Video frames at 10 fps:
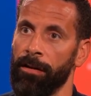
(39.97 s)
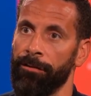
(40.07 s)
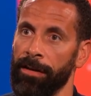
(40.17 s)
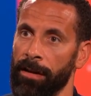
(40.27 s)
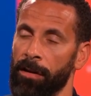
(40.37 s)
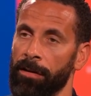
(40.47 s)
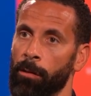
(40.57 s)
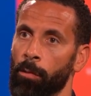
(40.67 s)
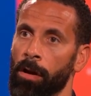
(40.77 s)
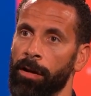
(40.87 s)
I think they're
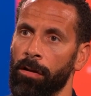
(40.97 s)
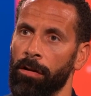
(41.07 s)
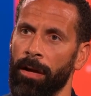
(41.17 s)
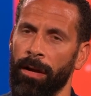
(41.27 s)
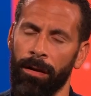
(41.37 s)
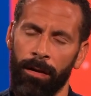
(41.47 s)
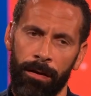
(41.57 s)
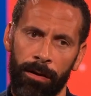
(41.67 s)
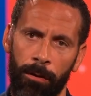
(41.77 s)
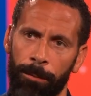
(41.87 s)
working on that.
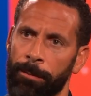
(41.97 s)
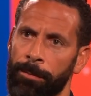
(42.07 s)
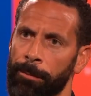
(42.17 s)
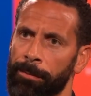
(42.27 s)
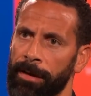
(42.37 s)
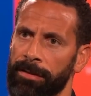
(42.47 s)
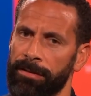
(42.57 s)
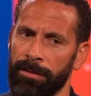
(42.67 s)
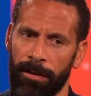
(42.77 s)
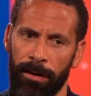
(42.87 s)
They've got people in
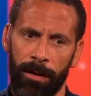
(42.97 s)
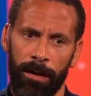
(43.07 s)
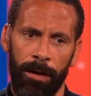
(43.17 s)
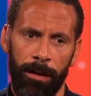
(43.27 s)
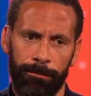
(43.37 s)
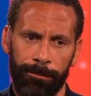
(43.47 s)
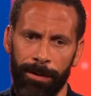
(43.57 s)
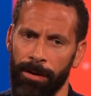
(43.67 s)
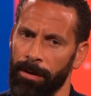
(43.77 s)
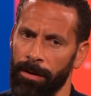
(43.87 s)
place.
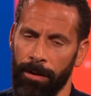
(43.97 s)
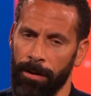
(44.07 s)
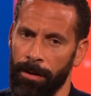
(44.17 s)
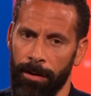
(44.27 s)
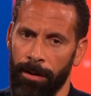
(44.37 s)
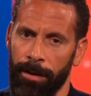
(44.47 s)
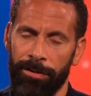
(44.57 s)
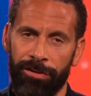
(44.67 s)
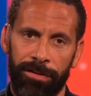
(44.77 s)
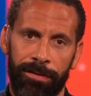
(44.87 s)
But it's
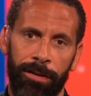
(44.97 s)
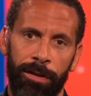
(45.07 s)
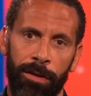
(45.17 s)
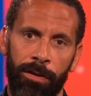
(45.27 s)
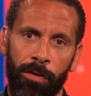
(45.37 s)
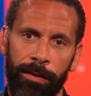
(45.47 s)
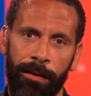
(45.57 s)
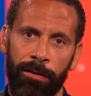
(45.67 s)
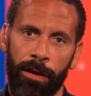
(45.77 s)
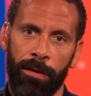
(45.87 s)
just, you look
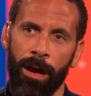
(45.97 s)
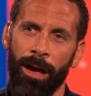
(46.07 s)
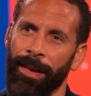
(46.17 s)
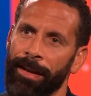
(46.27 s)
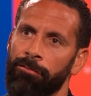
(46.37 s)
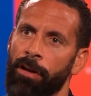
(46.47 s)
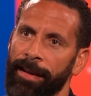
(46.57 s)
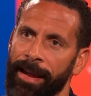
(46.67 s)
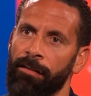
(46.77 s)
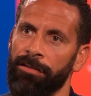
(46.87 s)
there, are they the right
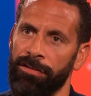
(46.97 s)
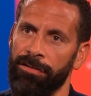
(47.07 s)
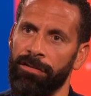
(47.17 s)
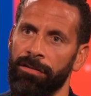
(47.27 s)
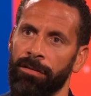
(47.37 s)
characters?